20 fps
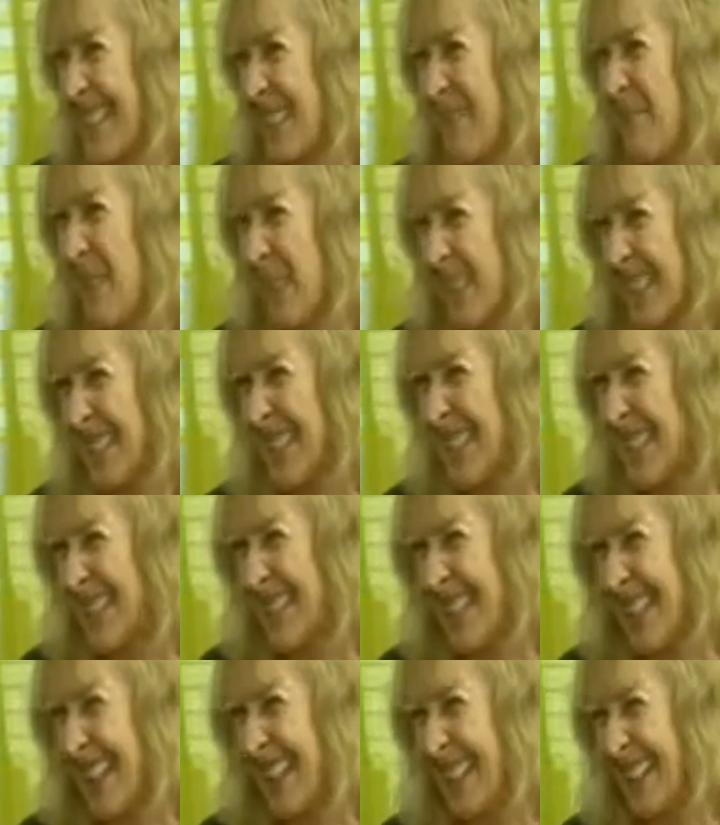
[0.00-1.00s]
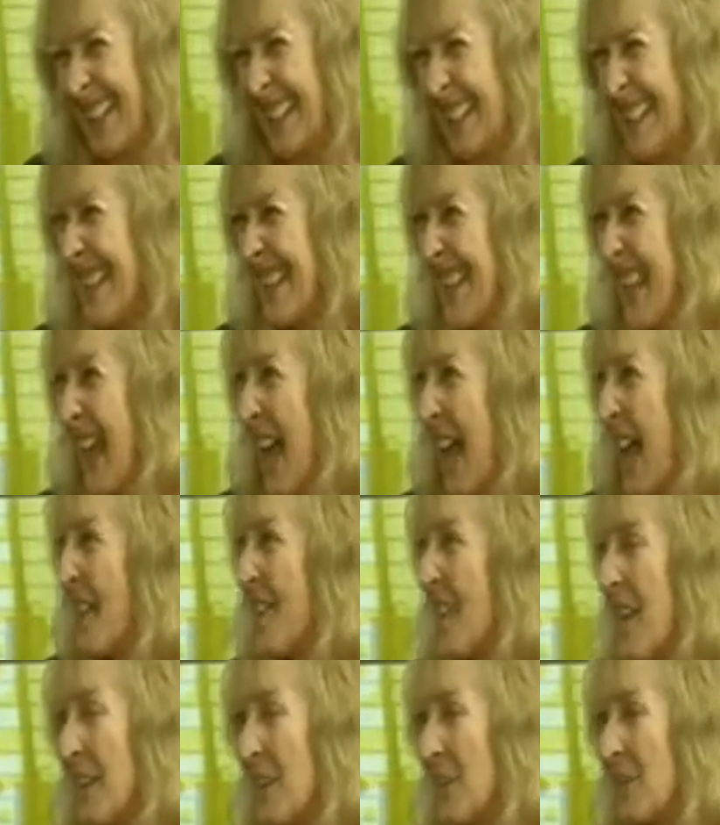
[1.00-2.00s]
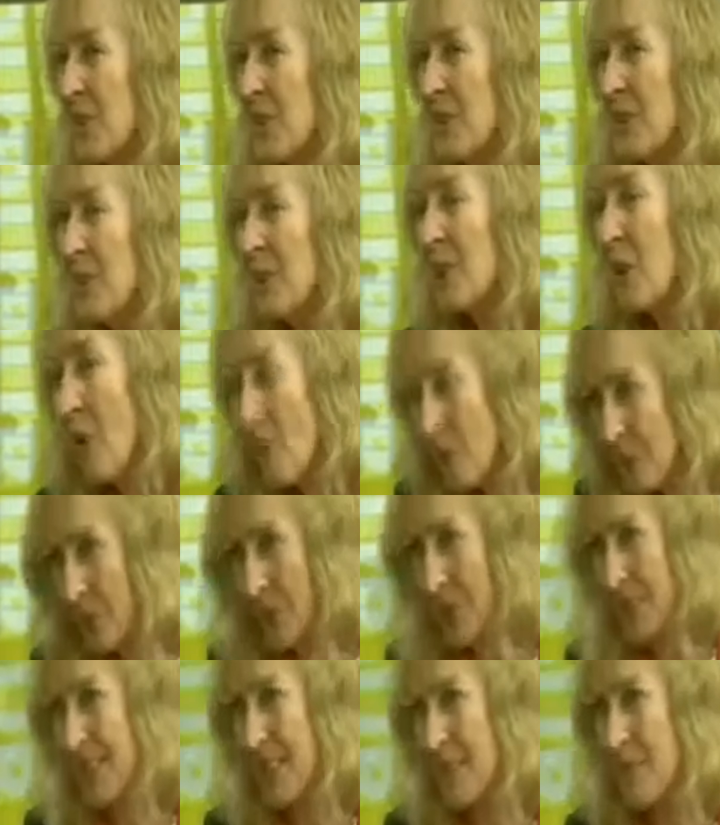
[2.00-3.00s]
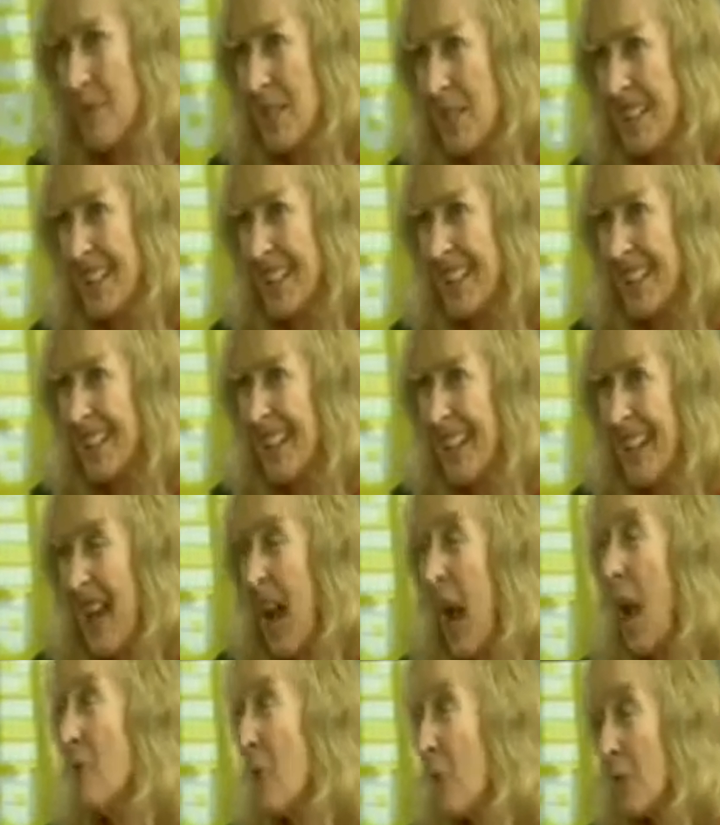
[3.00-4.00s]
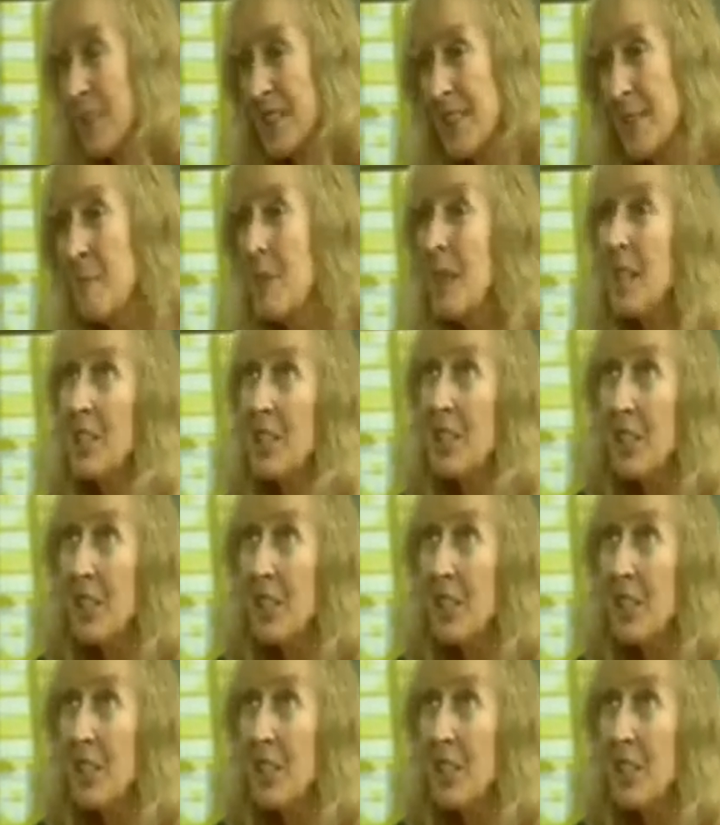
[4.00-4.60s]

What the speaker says: committee side. Wow. And then on the conference committee, I've obviously been